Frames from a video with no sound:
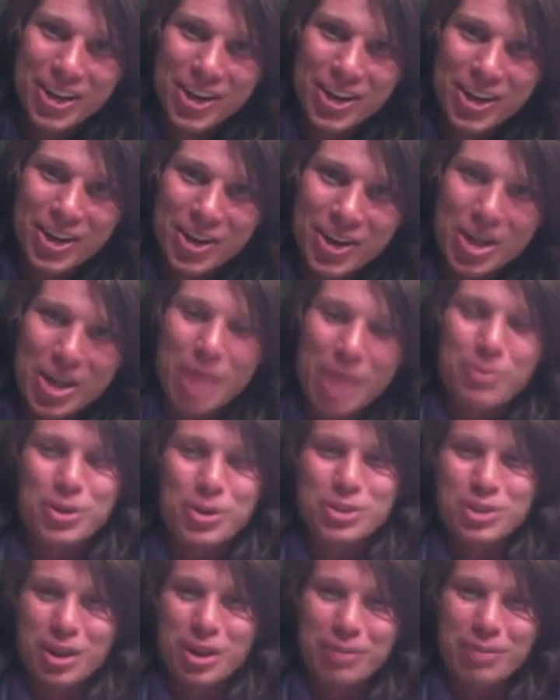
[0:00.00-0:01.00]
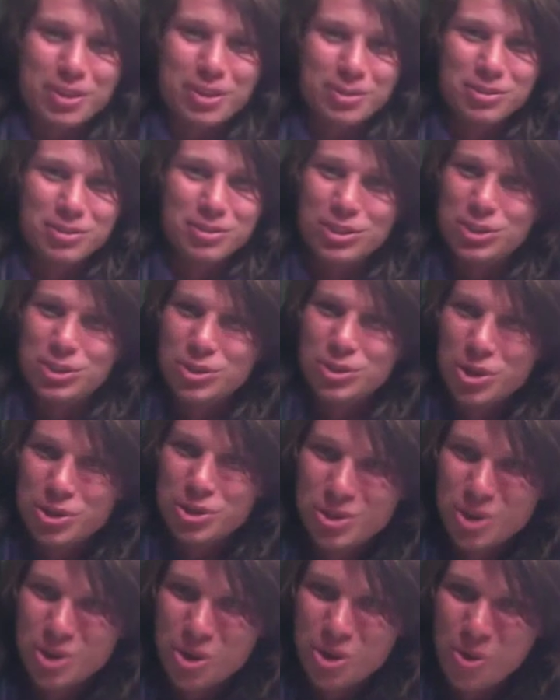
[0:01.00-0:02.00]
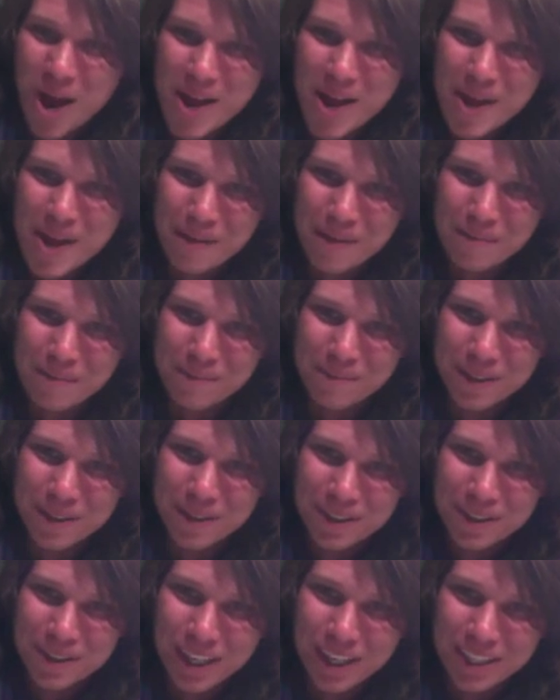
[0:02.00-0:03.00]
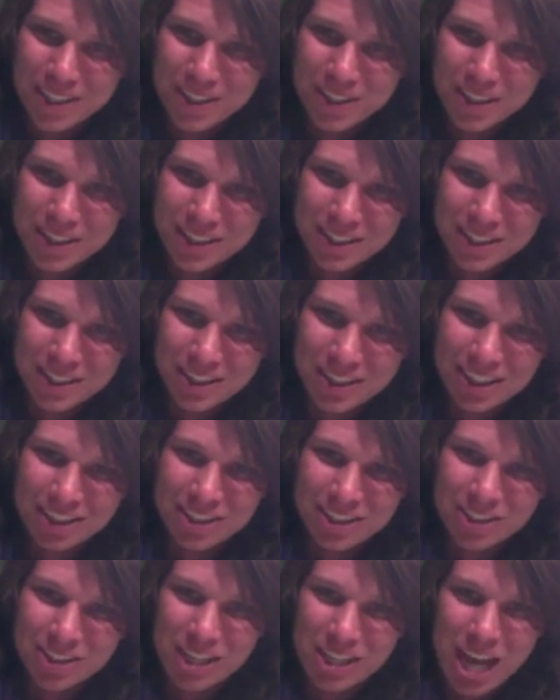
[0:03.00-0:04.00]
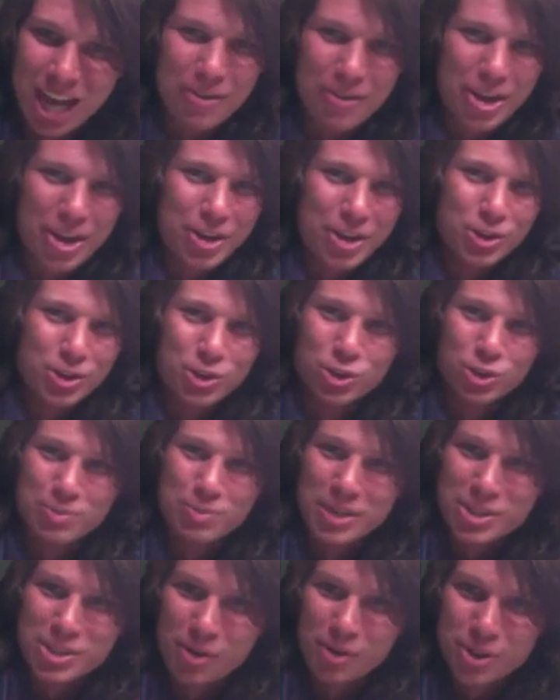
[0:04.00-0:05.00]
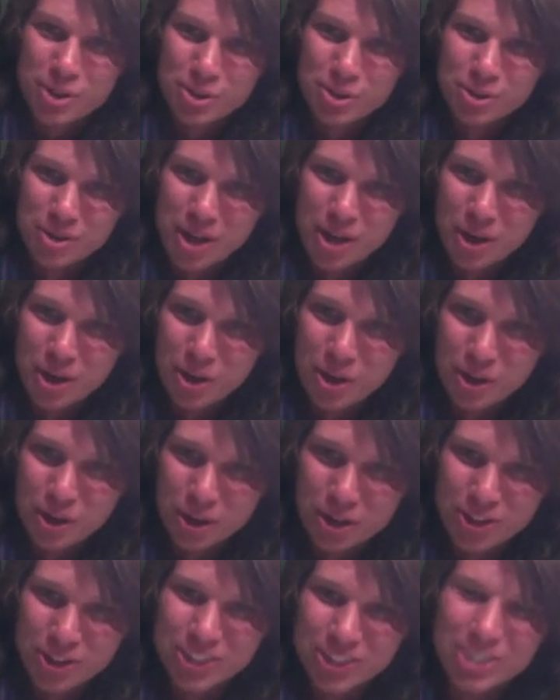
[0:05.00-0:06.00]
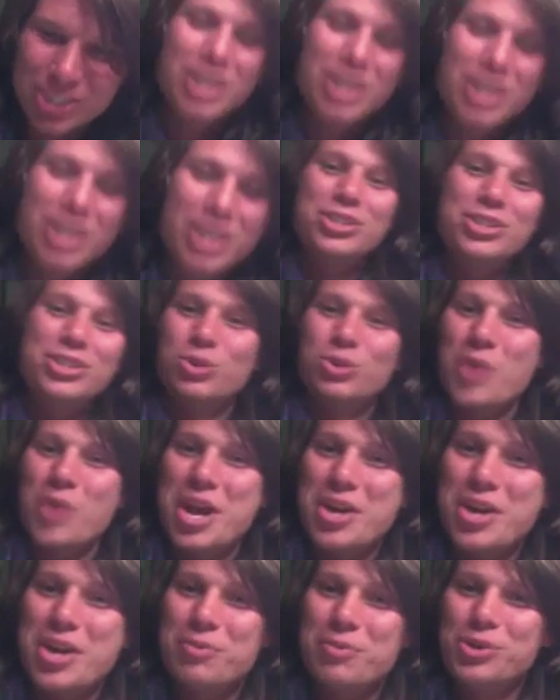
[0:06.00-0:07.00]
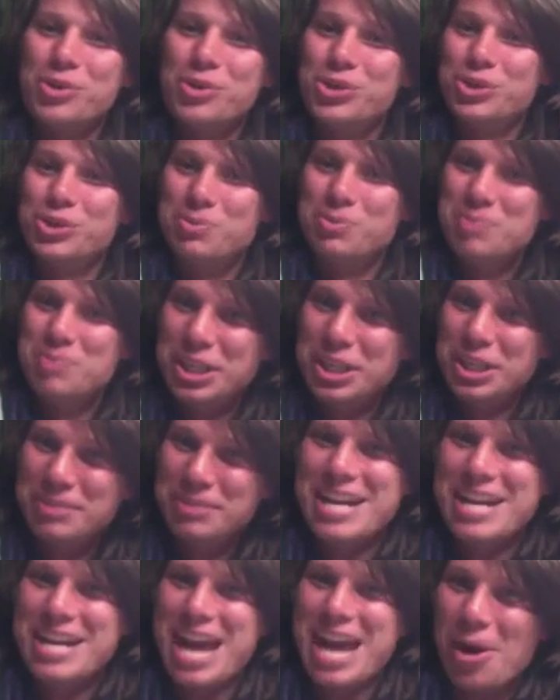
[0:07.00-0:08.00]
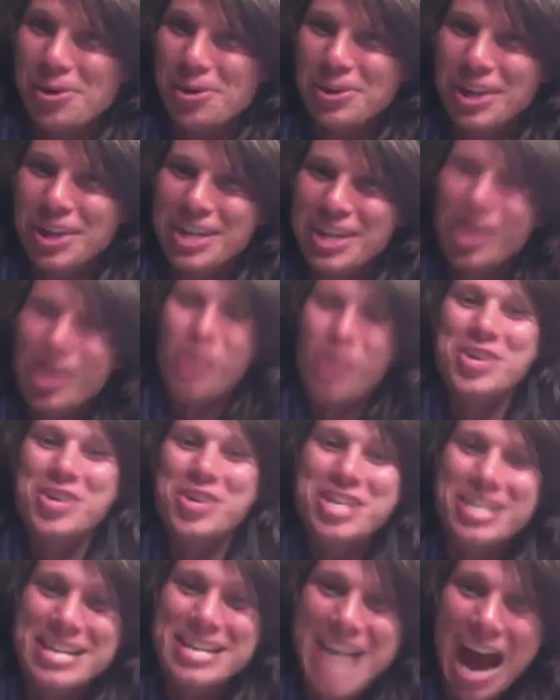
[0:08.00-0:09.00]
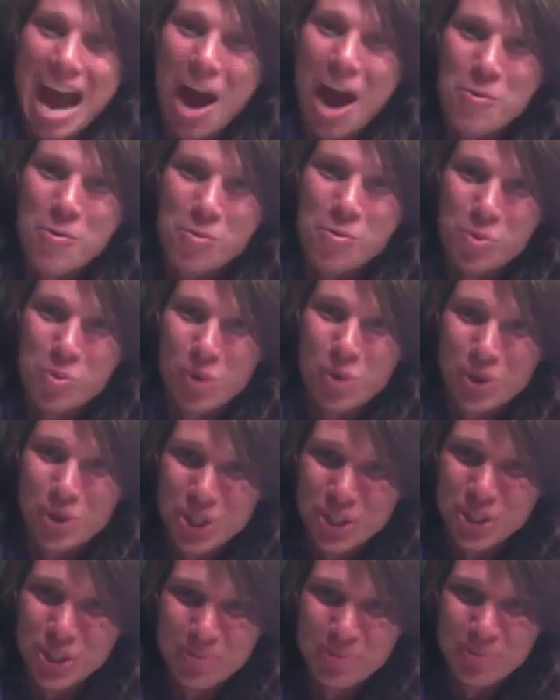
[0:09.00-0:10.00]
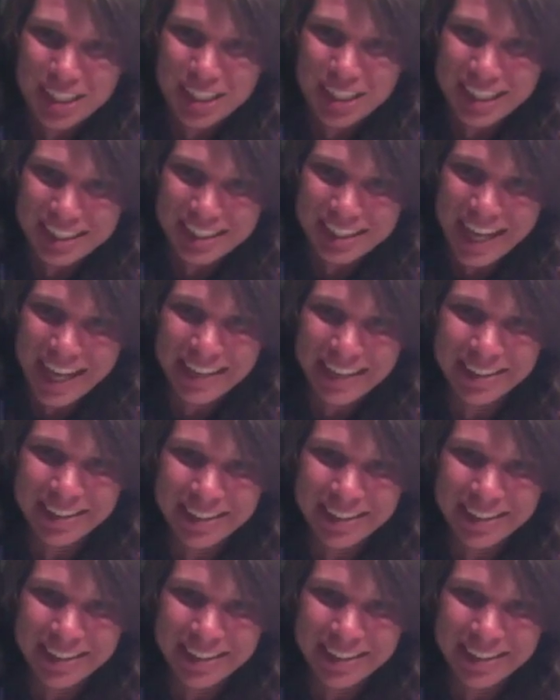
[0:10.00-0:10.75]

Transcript: Okay, good. Do you know who I am? Right? Have I introduced myself to you at all, or is this random? Or are you just meeting me now? Like, now we're just meeting? Is that